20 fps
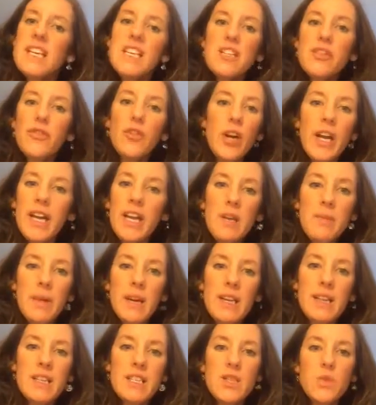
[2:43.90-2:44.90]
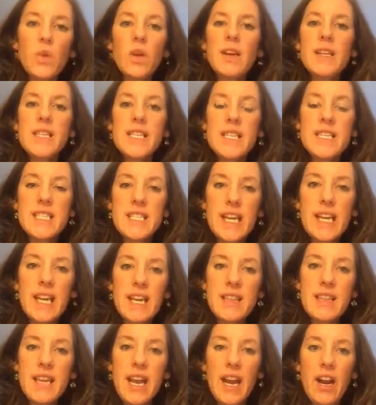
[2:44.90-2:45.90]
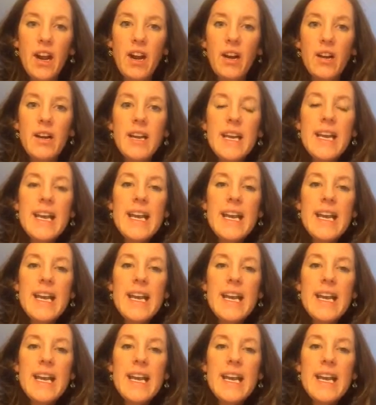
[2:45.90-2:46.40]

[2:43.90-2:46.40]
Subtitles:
It's for anybody that's willing to stick in there